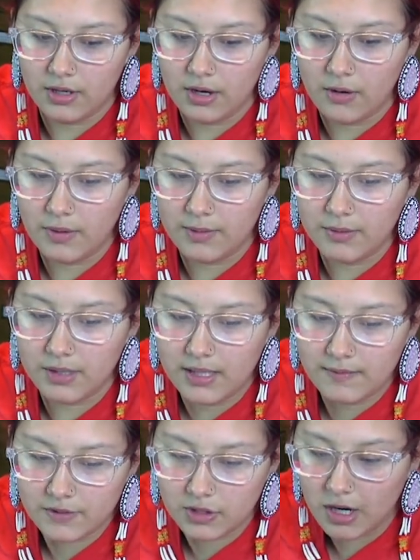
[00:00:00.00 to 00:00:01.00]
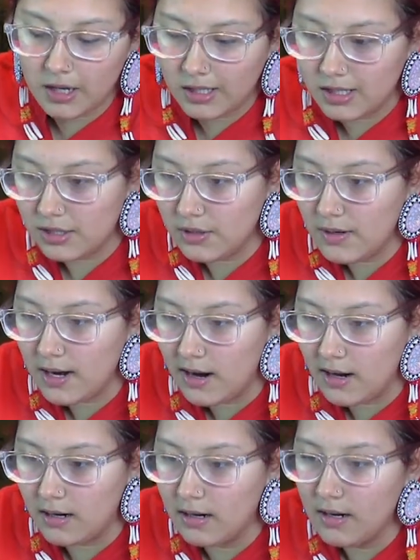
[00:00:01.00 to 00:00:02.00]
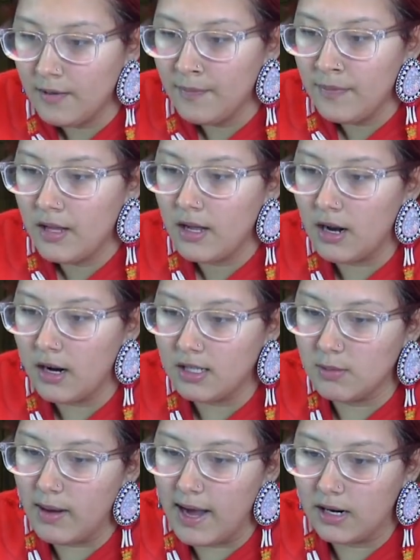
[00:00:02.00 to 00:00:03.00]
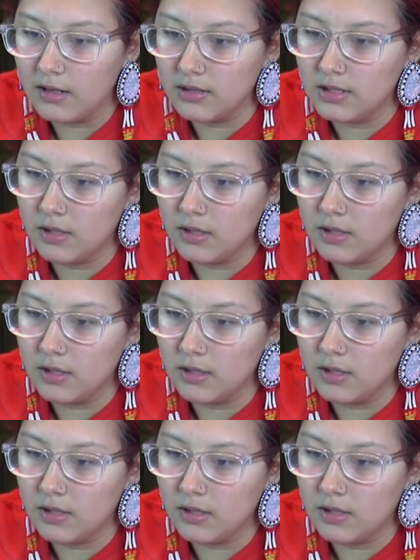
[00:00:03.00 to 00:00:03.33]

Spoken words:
You know, we believe strongly too in and our tobacco.